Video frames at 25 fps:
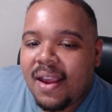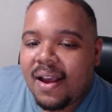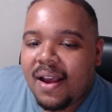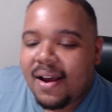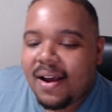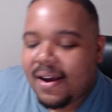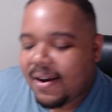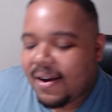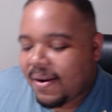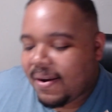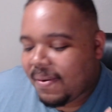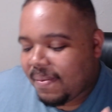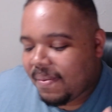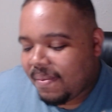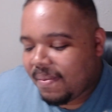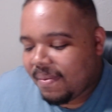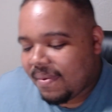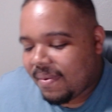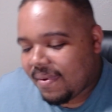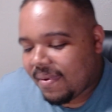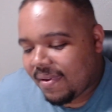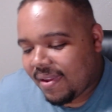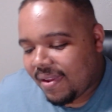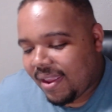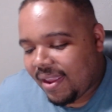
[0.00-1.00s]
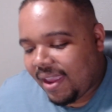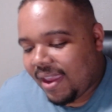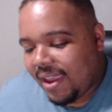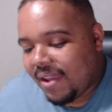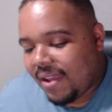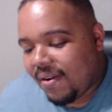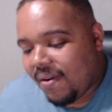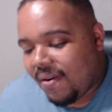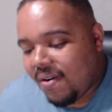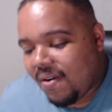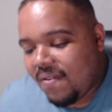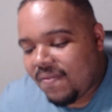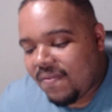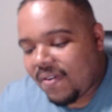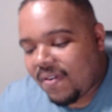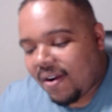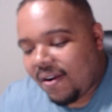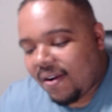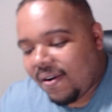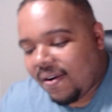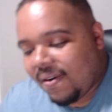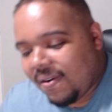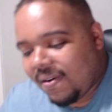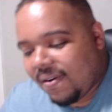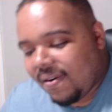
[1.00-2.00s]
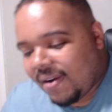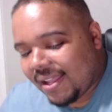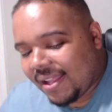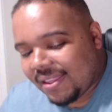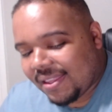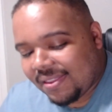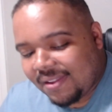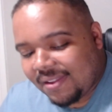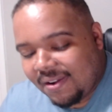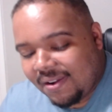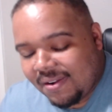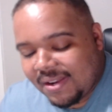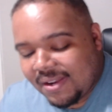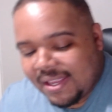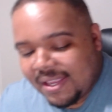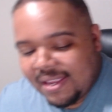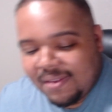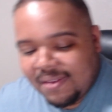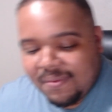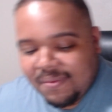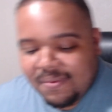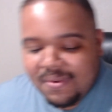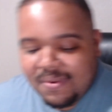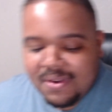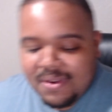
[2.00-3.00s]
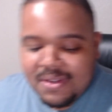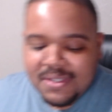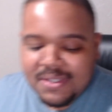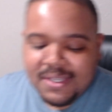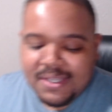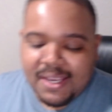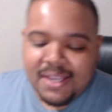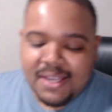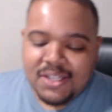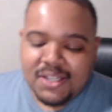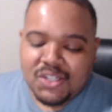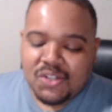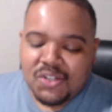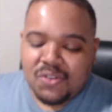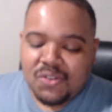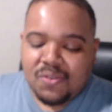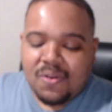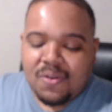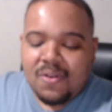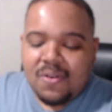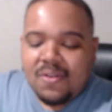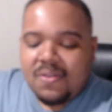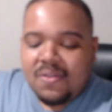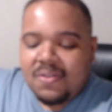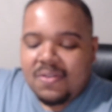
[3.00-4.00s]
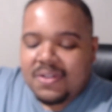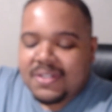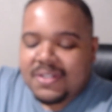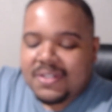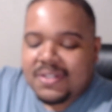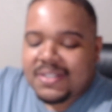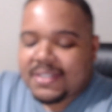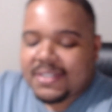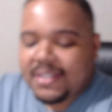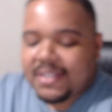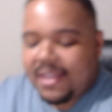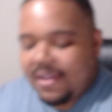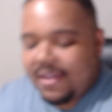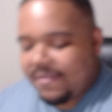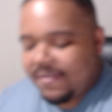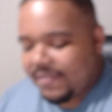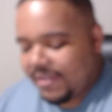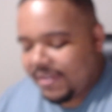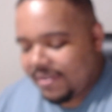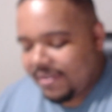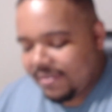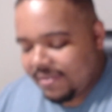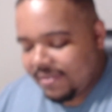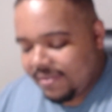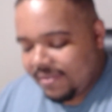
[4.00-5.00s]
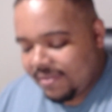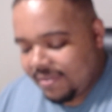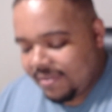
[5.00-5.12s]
And overall, I thought it was a strong 7.